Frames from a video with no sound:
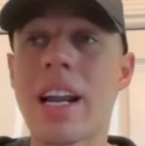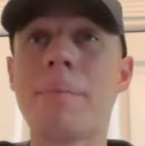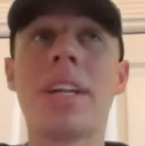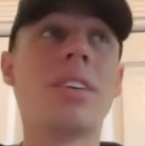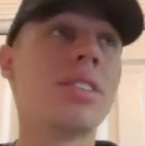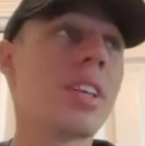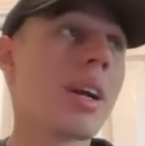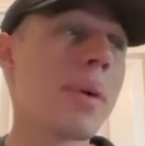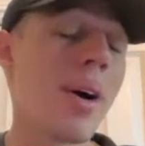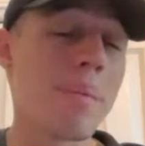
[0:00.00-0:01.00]
I mean, you
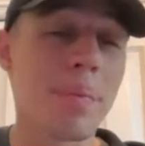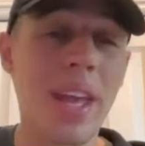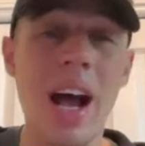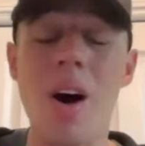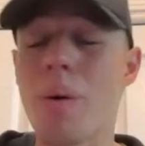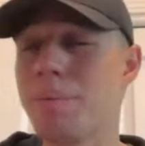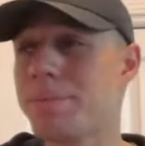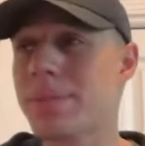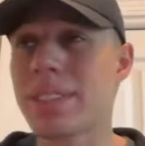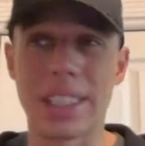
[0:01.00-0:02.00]
think about how
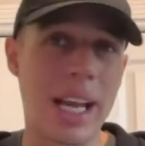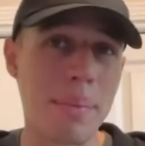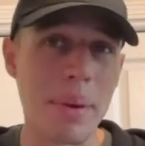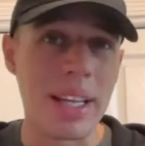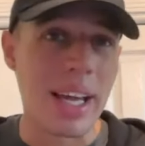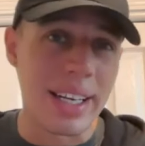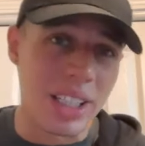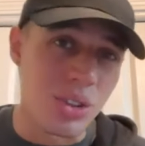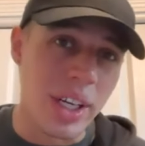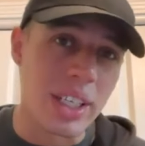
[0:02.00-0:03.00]
the Tampa Bay
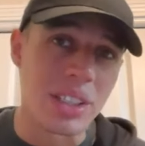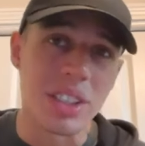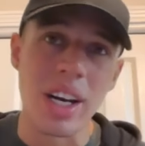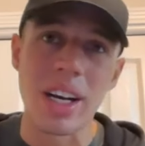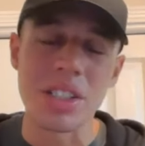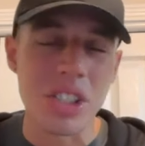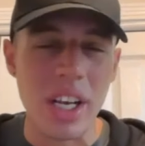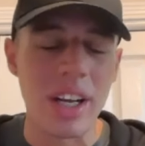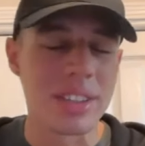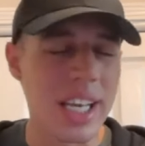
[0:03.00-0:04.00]
Lightning traded
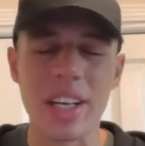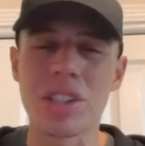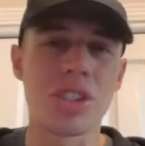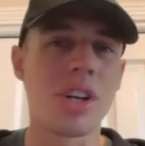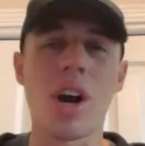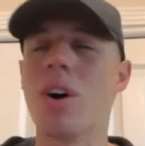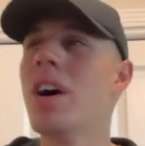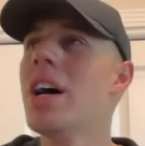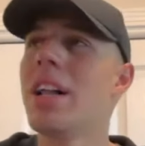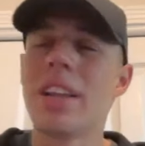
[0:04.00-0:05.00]
Tanner Jeannot,
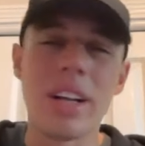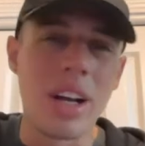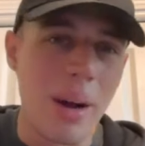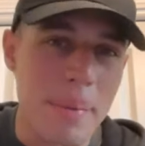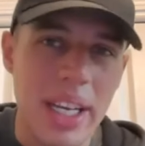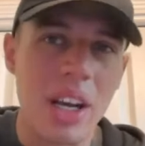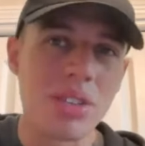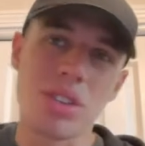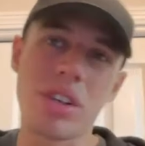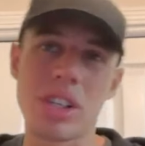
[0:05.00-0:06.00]
Mikhail
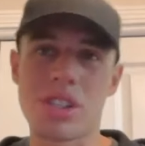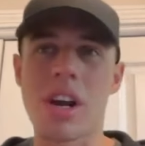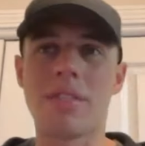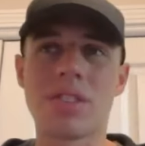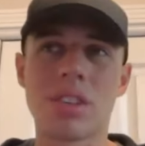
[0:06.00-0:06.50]
Sergachev to